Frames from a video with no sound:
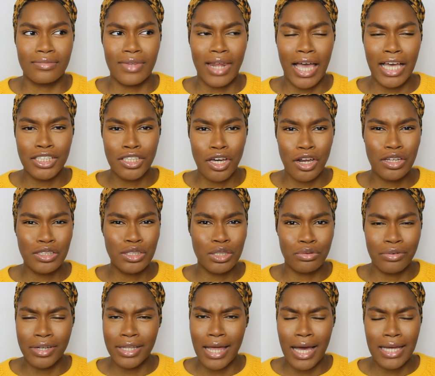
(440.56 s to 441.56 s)
I started
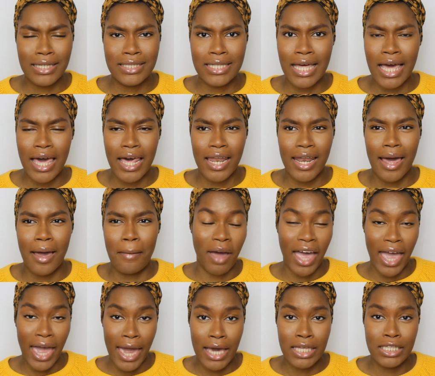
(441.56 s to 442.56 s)
to realize that
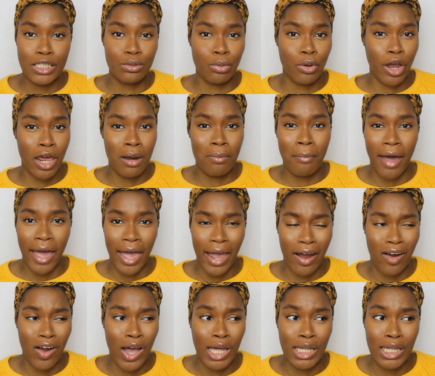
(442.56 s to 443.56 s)
my hands were in my
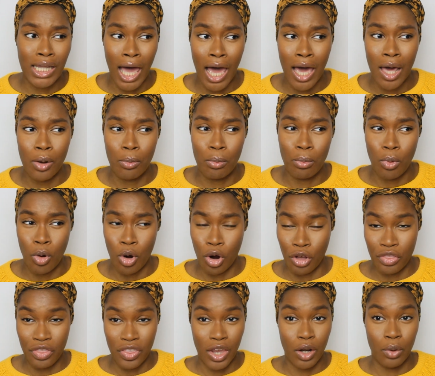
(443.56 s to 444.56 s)
hair a lot
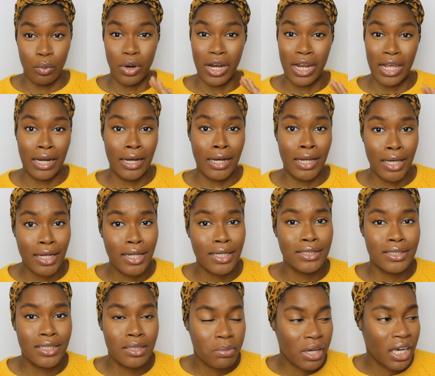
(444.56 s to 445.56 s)
more than what it
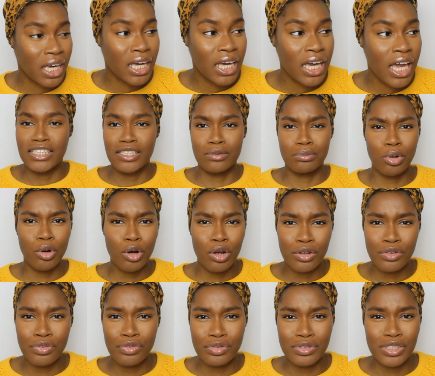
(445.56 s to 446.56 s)
needed to be. It's
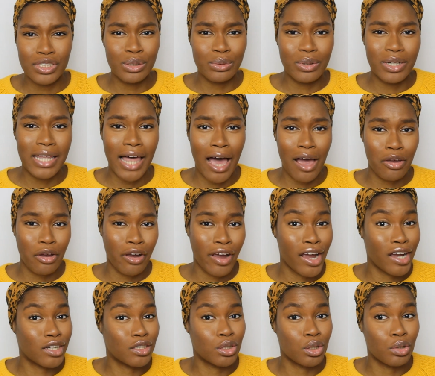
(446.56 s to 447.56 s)
important to allow your
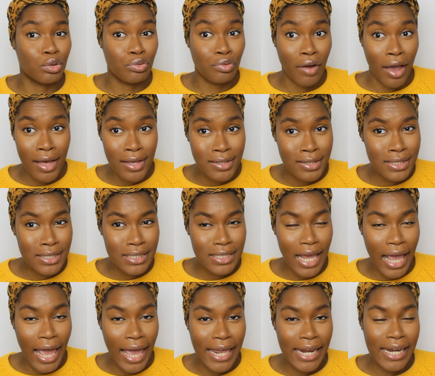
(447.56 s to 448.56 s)
hair to rest
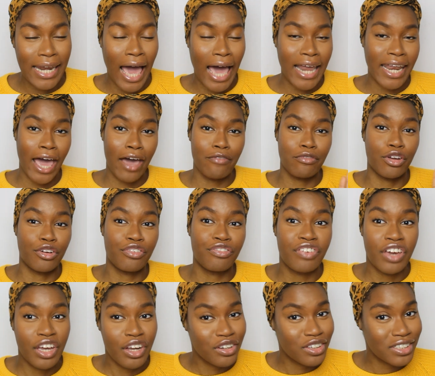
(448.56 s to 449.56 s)
and not have your
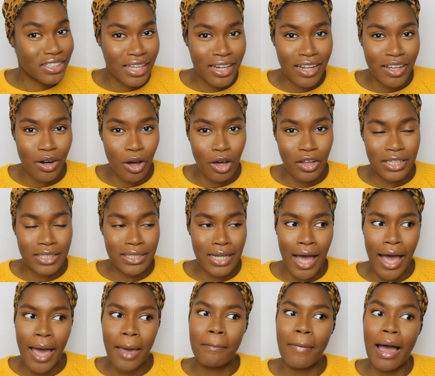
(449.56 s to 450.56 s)
fingers in it all the
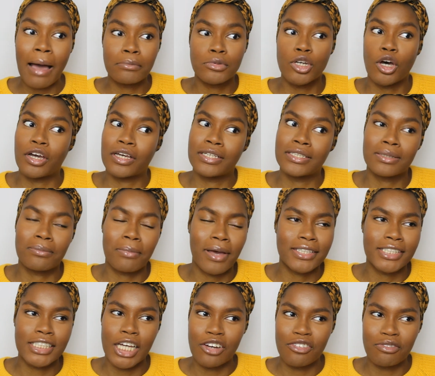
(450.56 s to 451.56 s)
time. I'm talking to
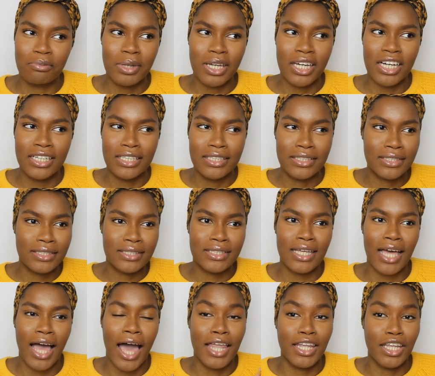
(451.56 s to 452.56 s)
myself because
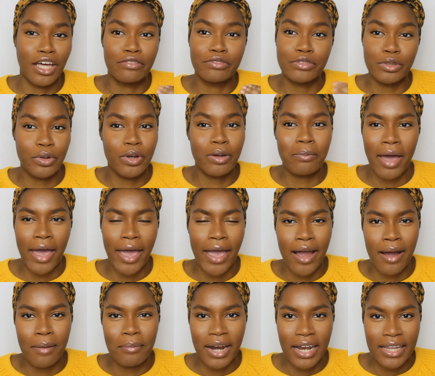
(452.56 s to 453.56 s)
I love doing my
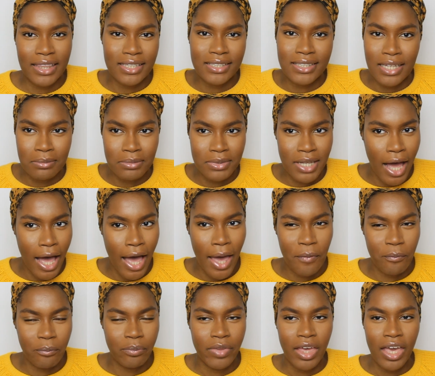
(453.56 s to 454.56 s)
hair, but at the same
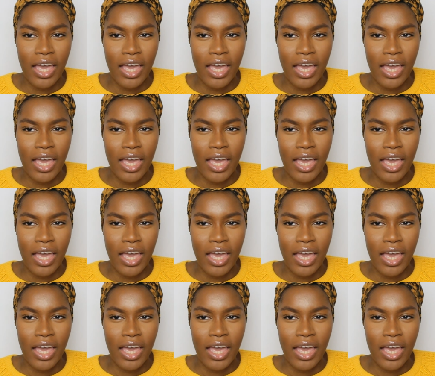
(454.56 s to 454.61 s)
time,